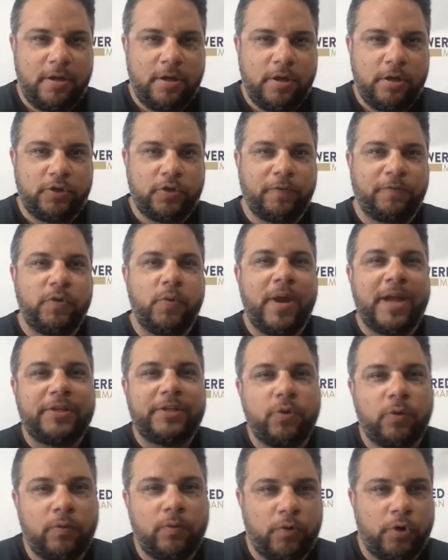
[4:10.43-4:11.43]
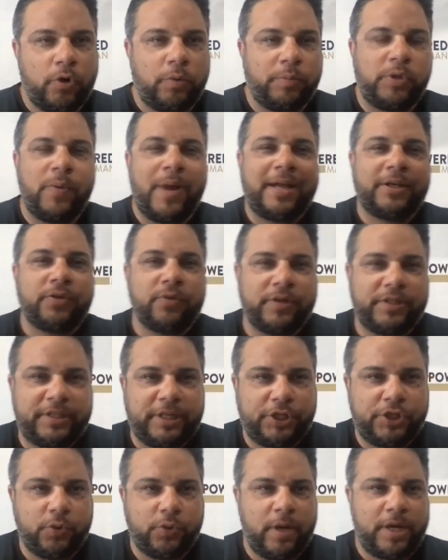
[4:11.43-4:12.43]
So if you enter a room, you enter a
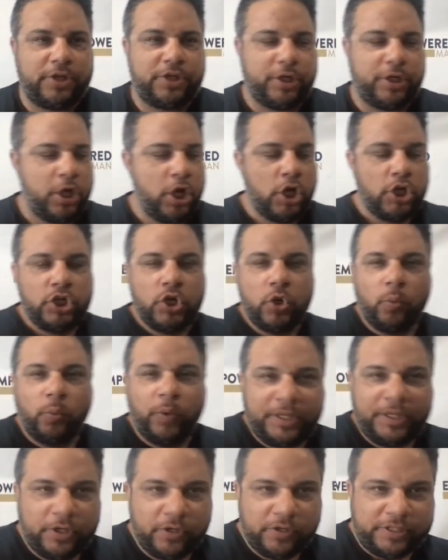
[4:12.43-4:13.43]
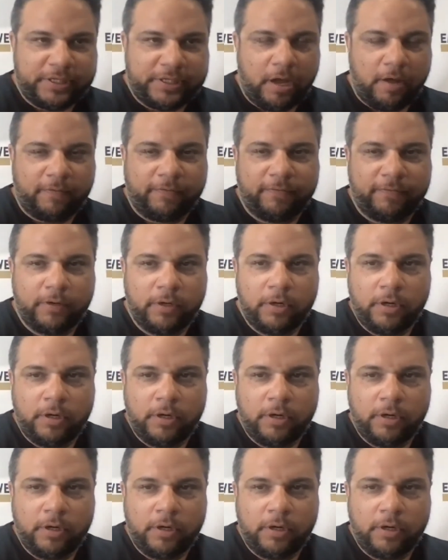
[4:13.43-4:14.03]
situation, you're with yourself.